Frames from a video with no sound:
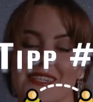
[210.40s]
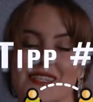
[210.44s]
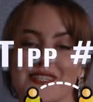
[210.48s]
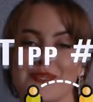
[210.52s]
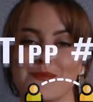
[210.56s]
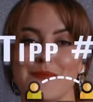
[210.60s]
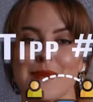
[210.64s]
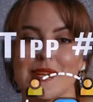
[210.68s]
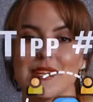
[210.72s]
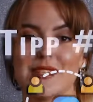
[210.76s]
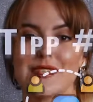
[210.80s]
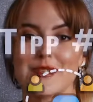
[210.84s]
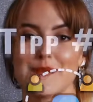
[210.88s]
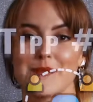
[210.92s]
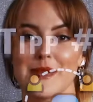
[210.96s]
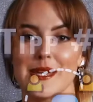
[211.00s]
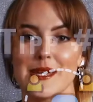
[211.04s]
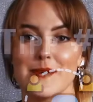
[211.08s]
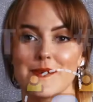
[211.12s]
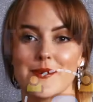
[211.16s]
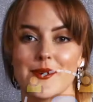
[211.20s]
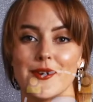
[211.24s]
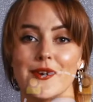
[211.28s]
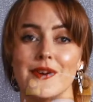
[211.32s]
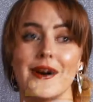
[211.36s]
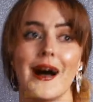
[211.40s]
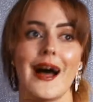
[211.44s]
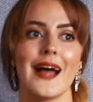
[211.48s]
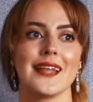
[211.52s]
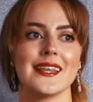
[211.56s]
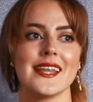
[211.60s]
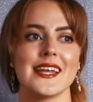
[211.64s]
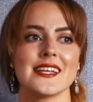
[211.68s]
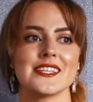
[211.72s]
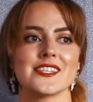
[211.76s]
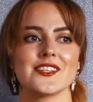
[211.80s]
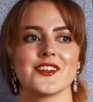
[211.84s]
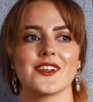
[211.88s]
to speak to people.
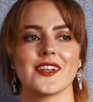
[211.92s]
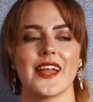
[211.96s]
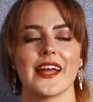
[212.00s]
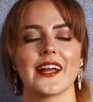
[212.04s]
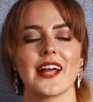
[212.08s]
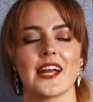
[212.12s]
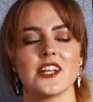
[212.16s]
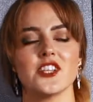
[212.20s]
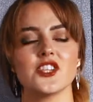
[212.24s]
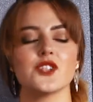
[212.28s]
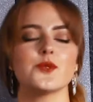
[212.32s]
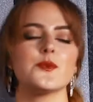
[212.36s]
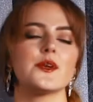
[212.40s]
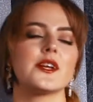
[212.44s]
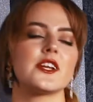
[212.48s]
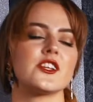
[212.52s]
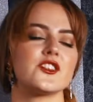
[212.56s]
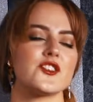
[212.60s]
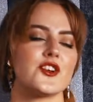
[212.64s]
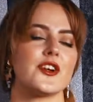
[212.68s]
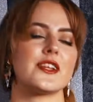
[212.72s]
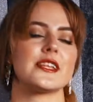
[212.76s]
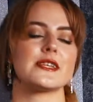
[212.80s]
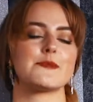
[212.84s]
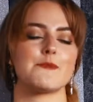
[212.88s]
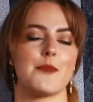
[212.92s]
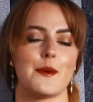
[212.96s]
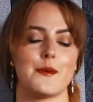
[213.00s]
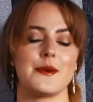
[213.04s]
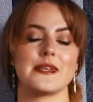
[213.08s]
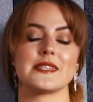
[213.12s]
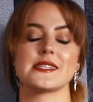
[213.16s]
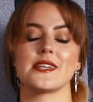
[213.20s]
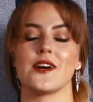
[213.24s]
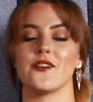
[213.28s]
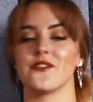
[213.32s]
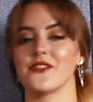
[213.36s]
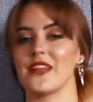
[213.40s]
Unless you're like, I just want to enjoy this by
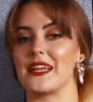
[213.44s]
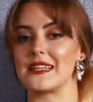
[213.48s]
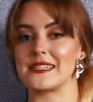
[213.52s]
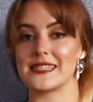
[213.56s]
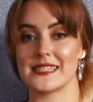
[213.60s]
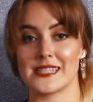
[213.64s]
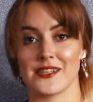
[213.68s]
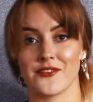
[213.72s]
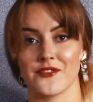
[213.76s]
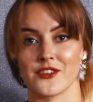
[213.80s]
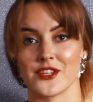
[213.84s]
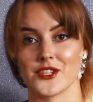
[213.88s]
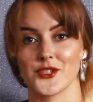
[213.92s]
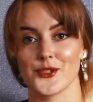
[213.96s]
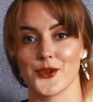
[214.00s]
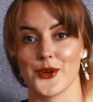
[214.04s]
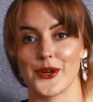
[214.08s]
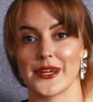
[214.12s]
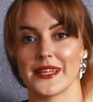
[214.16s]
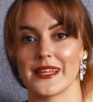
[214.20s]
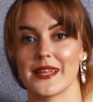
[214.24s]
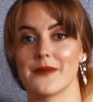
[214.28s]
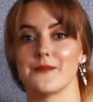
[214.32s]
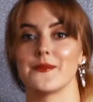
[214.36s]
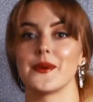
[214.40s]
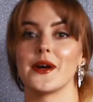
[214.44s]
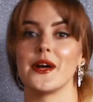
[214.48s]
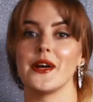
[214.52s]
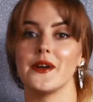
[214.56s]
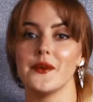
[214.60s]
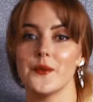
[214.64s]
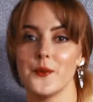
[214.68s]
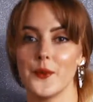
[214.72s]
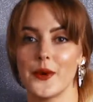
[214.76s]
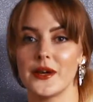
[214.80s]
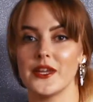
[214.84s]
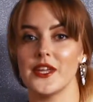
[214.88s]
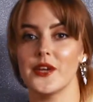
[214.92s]
myself. That's a different story then. But
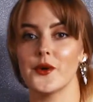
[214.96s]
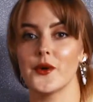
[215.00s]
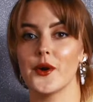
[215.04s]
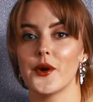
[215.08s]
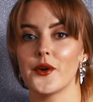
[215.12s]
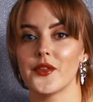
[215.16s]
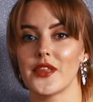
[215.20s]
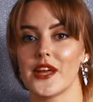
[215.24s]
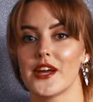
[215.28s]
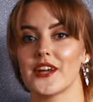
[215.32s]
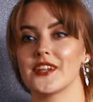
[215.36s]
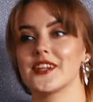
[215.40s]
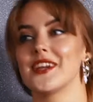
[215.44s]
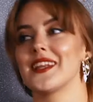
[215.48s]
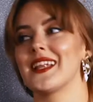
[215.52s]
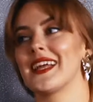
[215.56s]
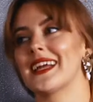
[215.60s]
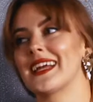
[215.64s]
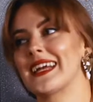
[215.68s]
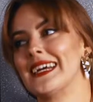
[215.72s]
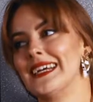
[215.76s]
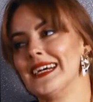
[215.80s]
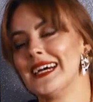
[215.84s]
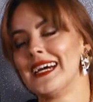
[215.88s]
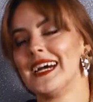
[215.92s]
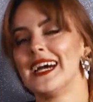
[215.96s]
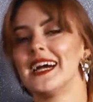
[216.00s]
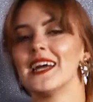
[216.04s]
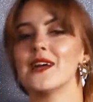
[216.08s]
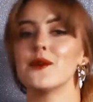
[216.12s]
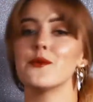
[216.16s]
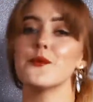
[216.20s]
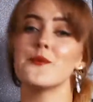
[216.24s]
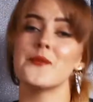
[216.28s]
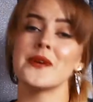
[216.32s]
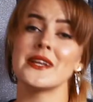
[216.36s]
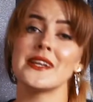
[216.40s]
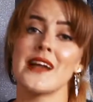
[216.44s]
when you go there and you're like, it
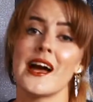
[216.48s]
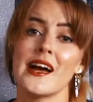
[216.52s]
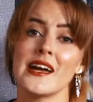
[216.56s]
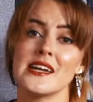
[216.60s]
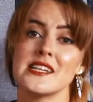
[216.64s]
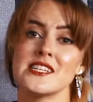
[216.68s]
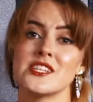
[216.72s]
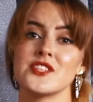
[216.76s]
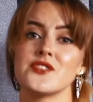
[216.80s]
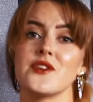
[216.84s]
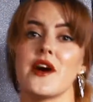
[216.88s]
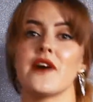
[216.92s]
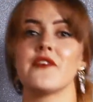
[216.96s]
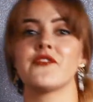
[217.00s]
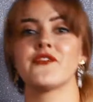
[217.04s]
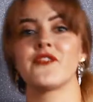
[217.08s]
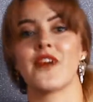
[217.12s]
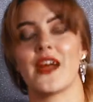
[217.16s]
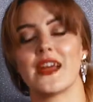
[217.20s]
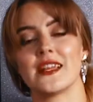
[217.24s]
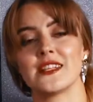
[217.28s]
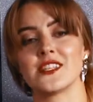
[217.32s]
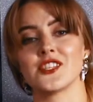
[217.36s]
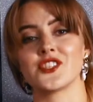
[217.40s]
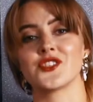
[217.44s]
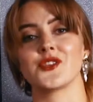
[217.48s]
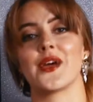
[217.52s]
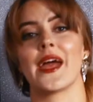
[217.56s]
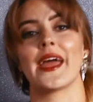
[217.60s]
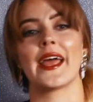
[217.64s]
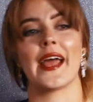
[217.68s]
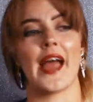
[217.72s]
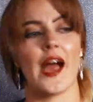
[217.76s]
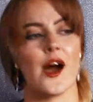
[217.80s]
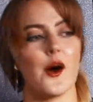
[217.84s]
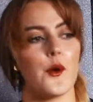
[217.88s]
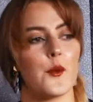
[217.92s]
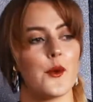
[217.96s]
would be nice to have friends to
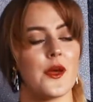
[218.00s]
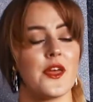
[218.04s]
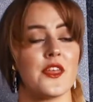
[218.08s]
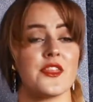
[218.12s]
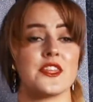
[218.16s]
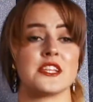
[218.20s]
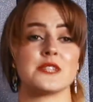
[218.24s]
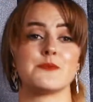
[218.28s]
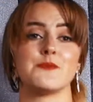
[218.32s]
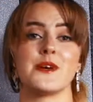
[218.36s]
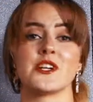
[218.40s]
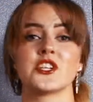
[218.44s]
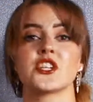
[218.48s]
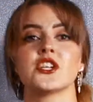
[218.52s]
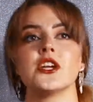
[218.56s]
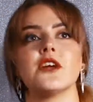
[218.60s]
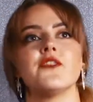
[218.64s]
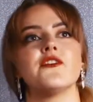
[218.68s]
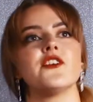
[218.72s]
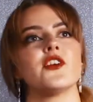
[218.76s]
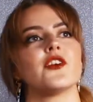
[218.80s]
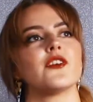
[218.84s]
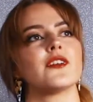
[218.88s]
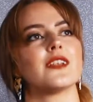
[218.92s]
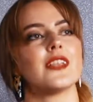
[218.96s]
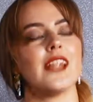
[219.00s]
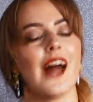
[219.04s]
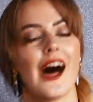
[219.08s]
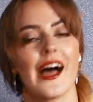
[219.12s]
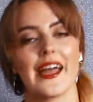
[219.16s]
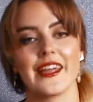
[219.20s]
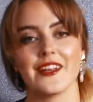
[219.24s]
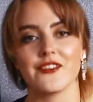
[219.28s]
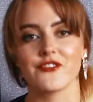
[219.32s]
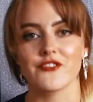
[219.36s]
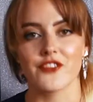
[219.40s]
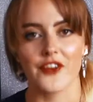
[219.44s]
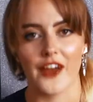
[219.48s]
hang out with, especially if you're in
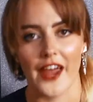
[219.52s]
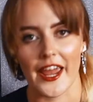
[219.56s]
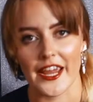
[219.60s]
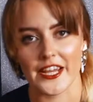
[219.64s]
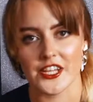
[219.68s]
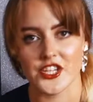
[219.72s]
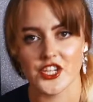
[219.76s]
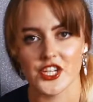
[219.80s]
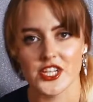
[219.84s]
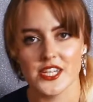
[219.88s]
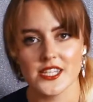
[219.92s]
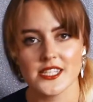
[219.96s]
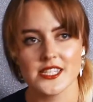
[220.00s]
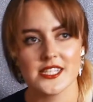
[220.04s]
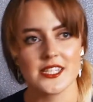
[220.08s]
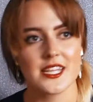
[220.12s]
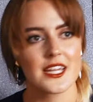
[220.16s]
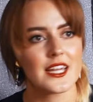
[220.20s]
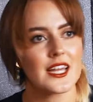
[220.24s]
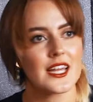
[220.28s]
line for ages.